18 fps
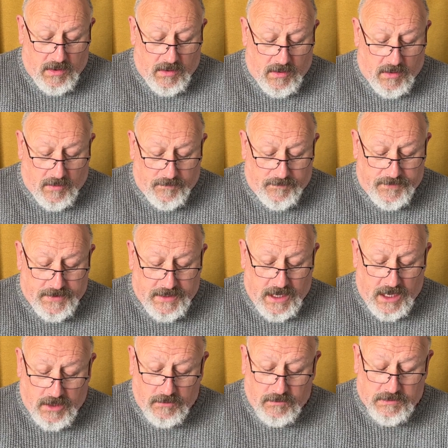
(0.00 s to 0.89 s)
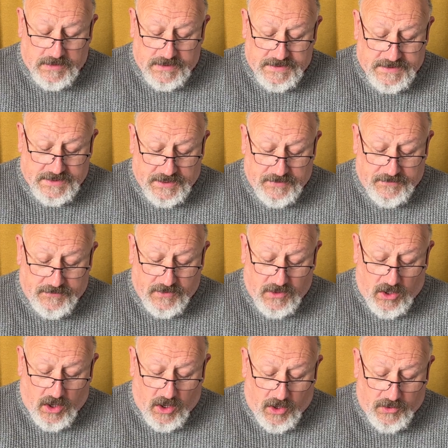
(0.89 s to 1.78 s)
of the only Son of
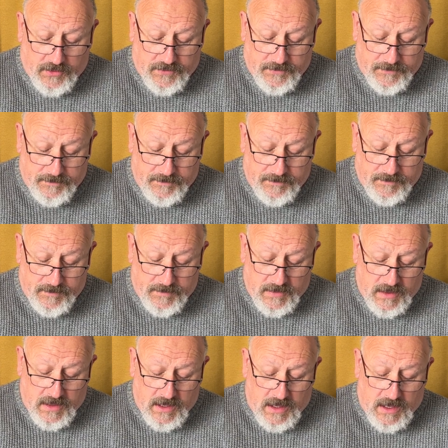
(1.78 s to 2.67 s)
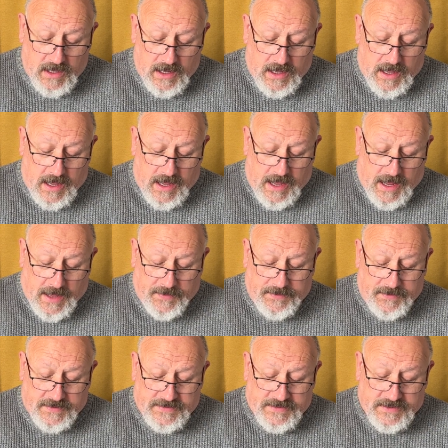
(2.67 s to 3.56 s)
God.
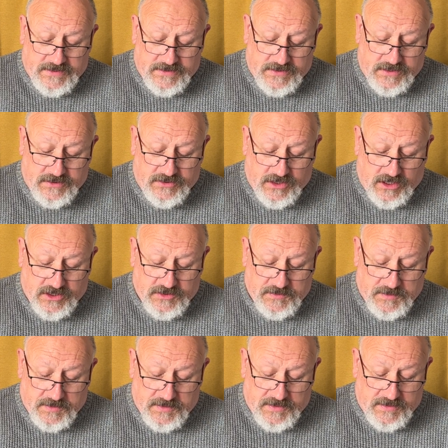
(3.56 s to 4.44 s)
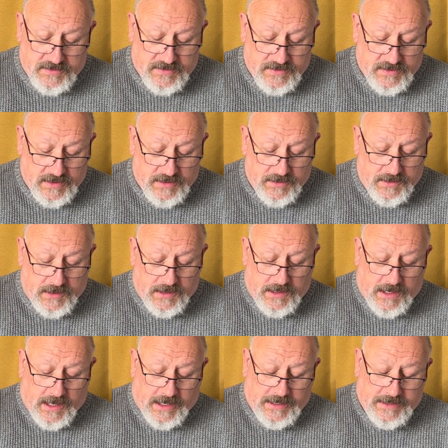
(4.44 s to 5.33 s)
And this is the judgment, that
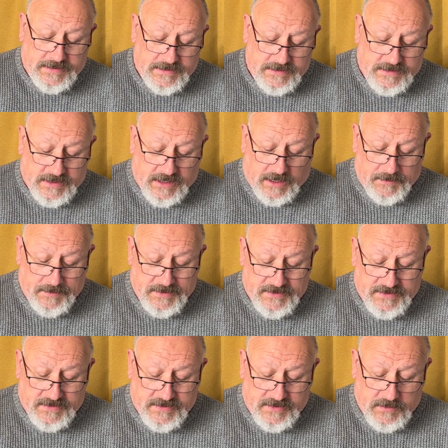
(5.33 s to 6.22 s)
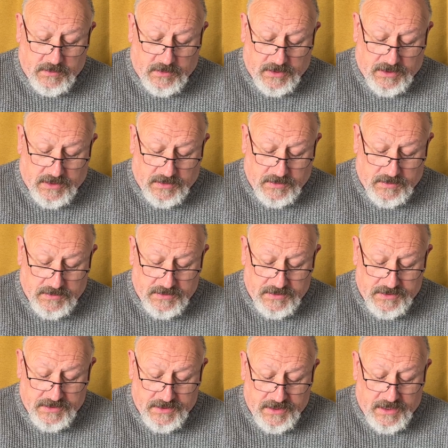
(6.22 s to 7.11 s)
light has come into the world,
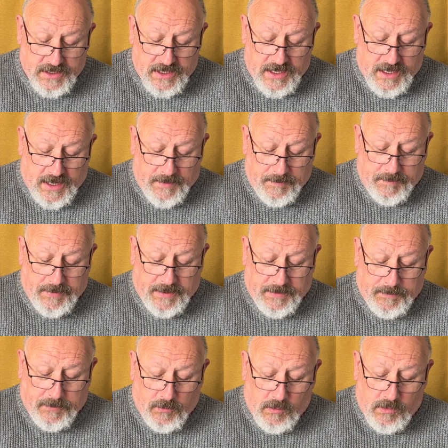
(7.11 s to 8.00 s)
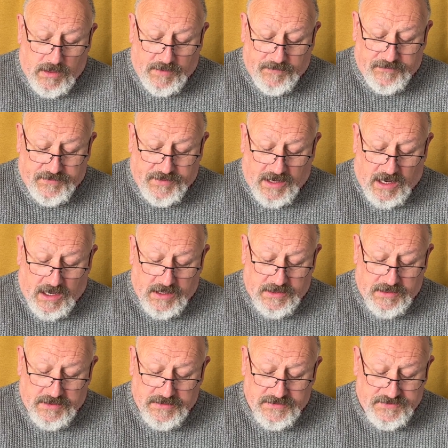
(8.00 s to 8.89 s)
and people love
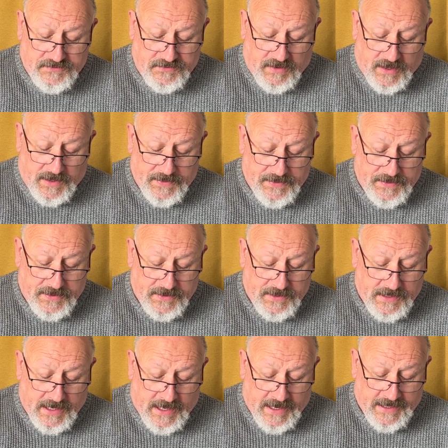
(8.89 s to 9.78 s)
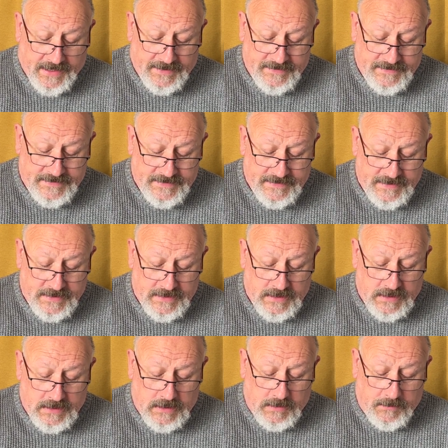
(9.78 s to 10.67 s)
darkness rather than light
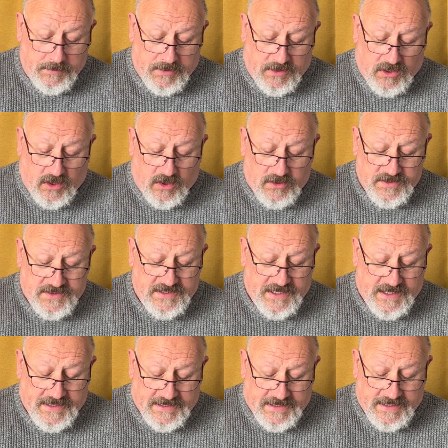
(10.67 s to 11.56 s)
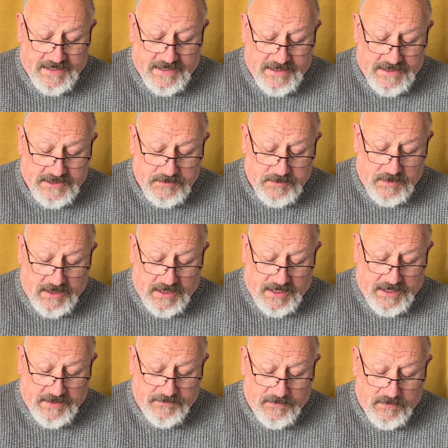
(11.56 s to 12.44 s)
because their deeds were
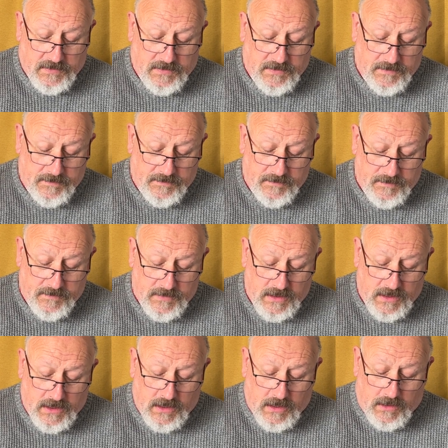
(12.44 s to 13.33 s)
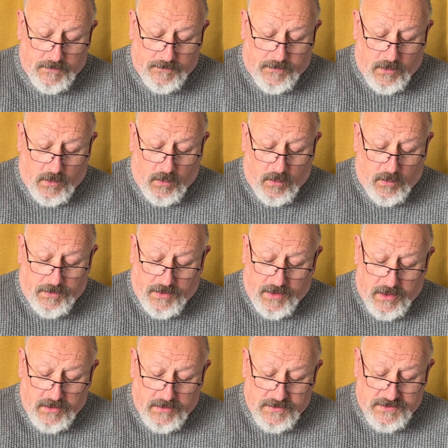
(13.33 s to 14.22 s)
evil. For all
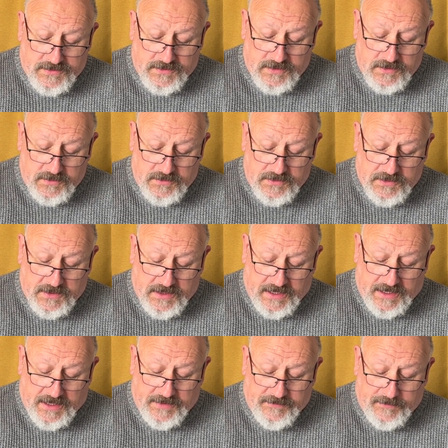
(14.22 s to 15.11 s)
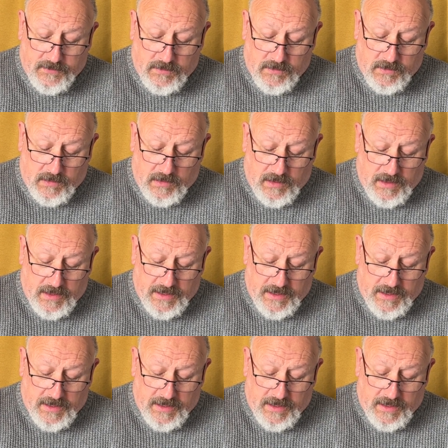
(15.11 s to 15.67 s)
those who do evil